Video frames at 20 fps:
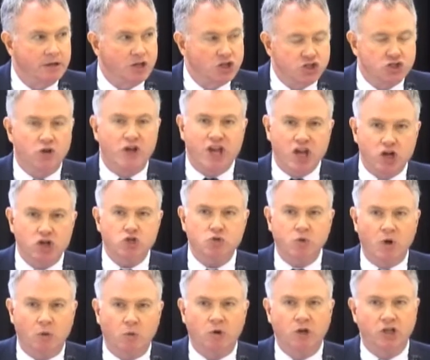So here's
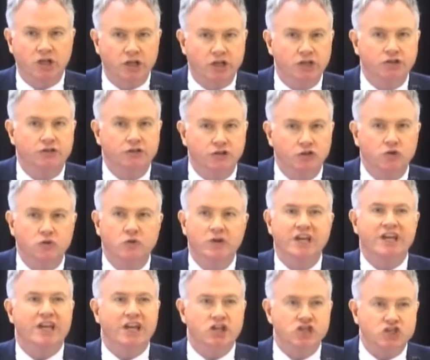what we're going to do
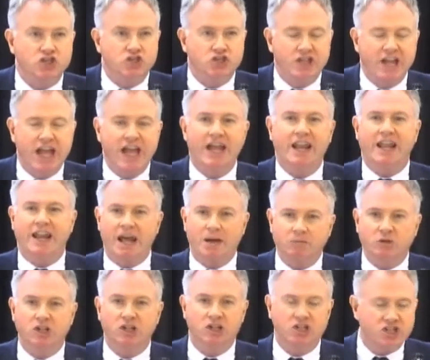instead, and
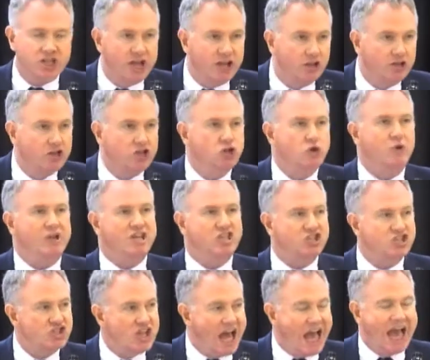I'm going to tell you
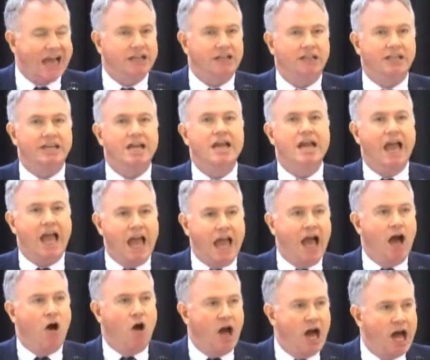exactly
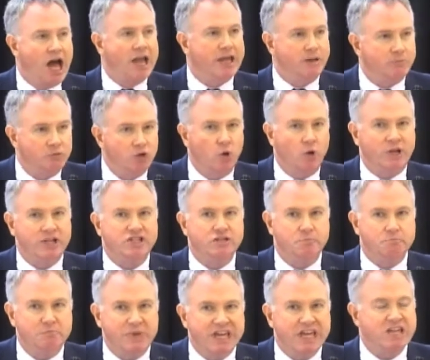how I am going
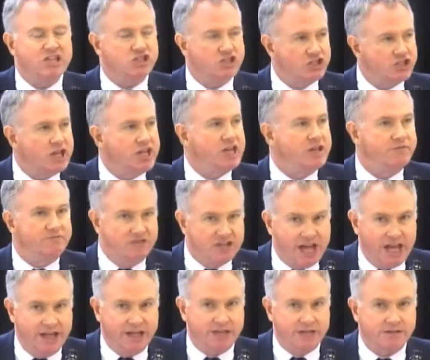to beat Steve
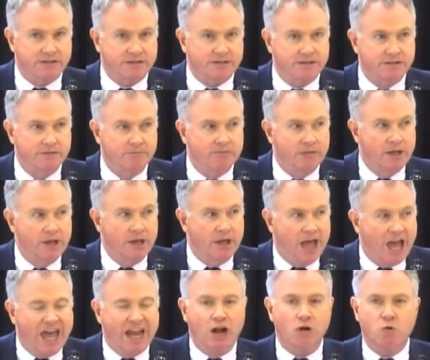Daines.
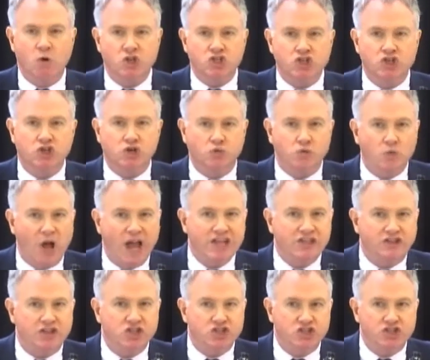And I want you to
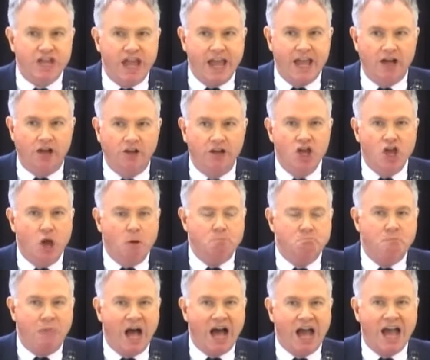write this down.
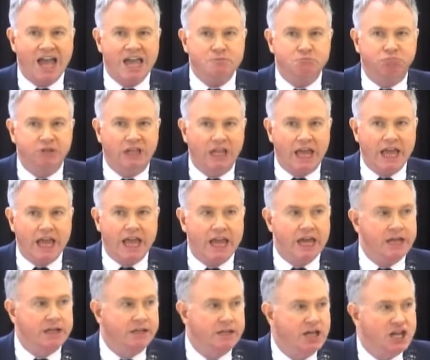My
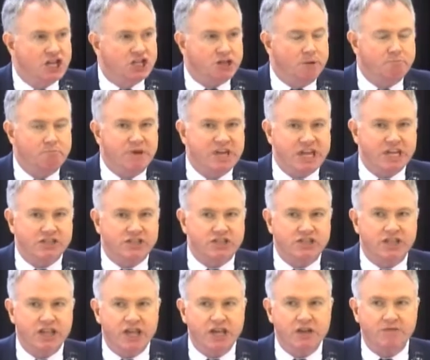plan to beat
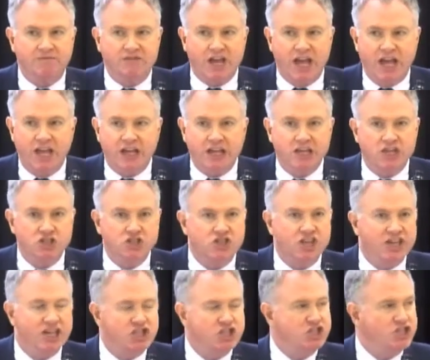Steve
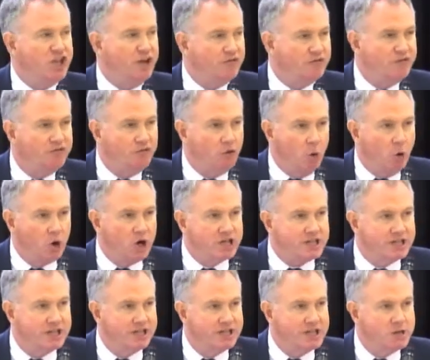Daines is the
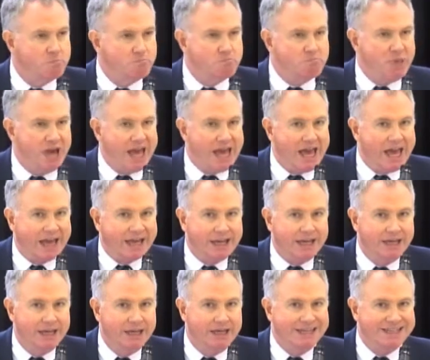Fort Peck
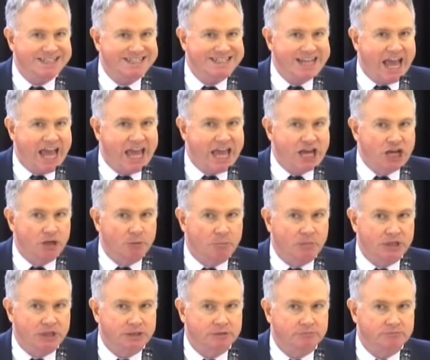Dam.